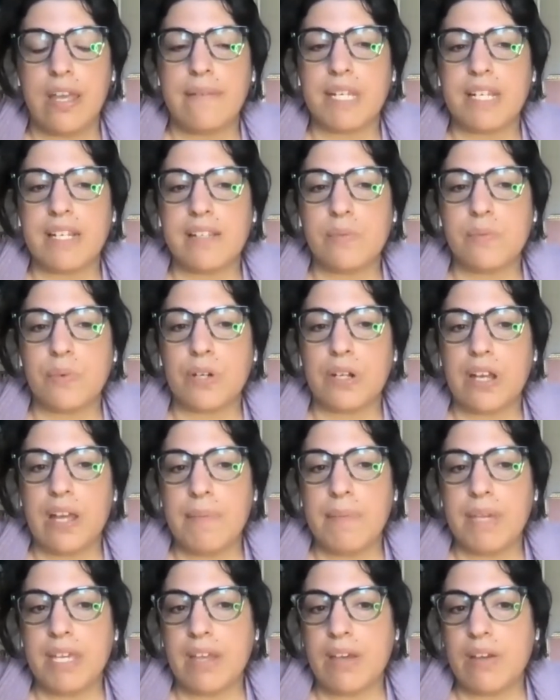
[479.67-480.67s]
because we're
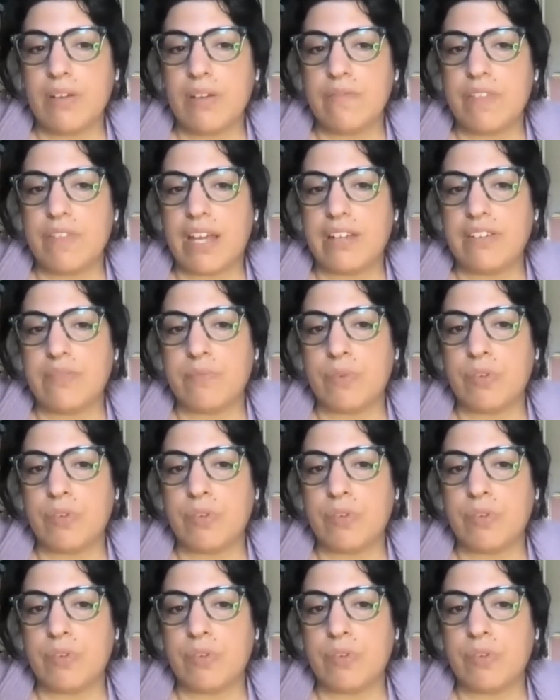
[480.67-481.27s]
coming out of that